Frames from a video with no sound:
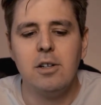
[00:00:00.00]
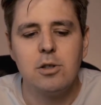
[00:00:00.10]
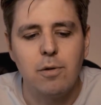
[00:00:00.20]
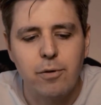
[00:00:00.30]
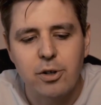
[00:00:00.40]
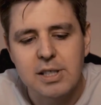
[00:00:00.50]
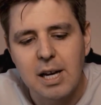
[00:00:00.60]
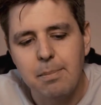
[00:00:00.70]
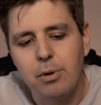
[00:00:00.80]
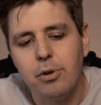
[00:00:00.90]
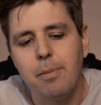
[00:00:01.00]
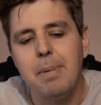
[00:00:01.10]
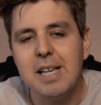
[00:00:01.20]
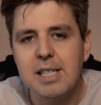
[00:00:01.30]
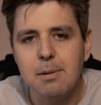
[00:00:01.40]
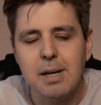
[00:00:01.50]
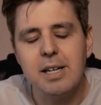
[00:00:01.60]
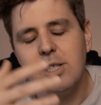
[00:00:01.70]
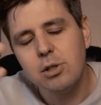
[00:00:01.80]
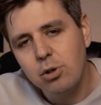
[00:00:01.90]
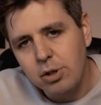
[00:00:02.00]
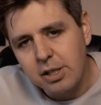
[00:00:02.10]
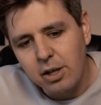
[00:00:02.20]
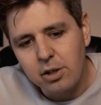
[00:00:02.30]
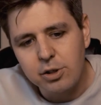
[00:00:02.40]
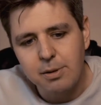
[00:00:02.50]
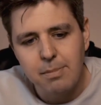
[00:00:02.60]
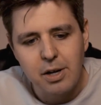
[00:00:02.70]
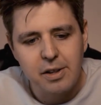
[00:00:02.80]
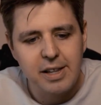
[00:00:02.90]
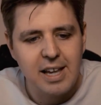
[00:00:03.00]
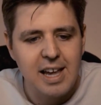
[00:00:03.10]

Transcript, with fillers: So for example, the basic plan is thirty dollars a month,